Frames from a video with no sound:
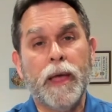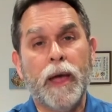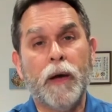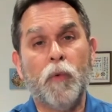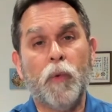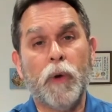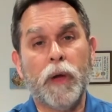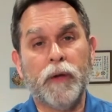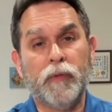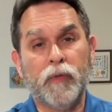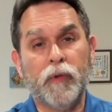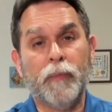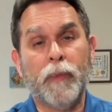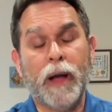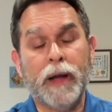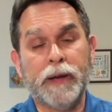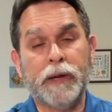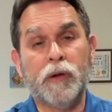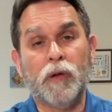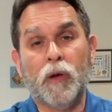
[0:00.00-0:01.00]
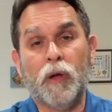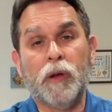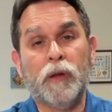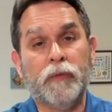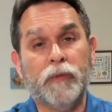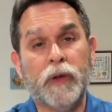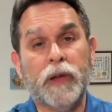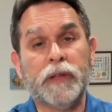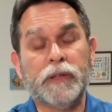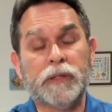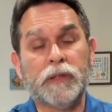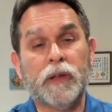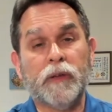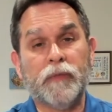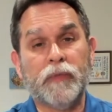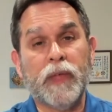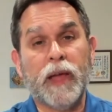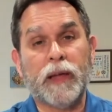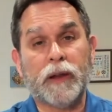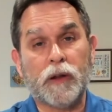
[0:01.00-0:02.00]
a way of reminding all of us
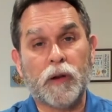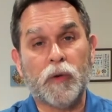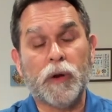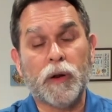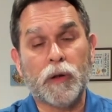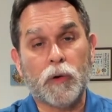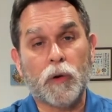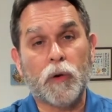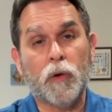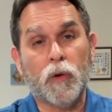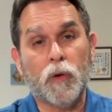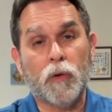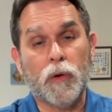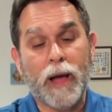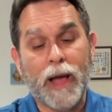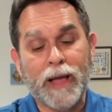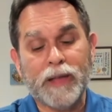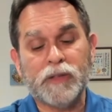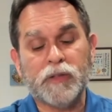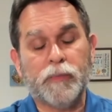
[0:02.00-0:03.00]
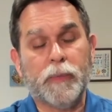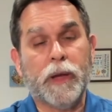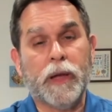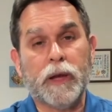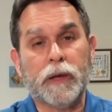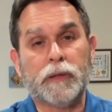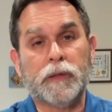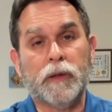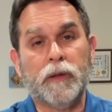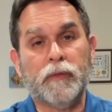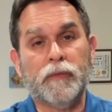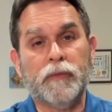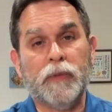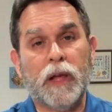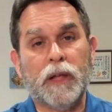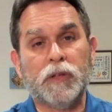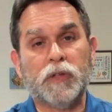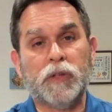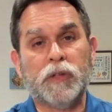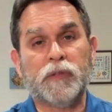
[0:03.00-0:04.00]
of that critical aspect of
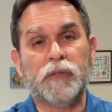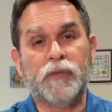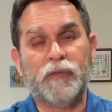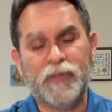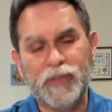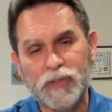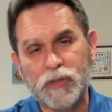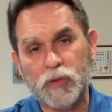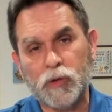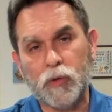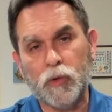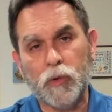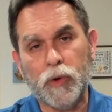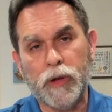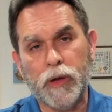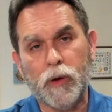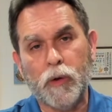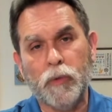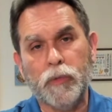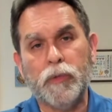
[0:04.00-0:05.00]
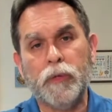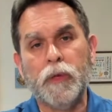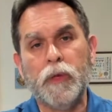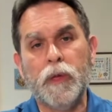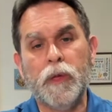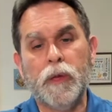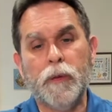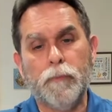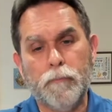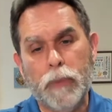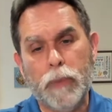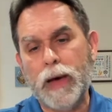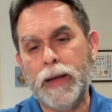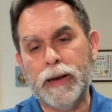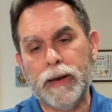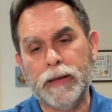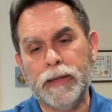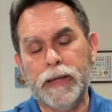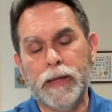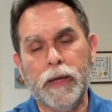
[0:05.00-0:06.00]
not just physical health,
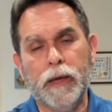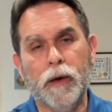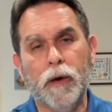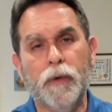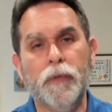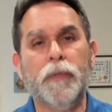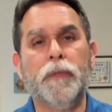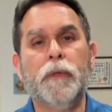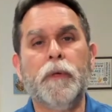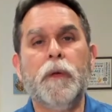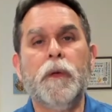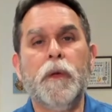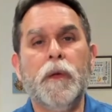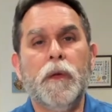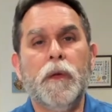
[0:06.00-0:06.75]
bodily health,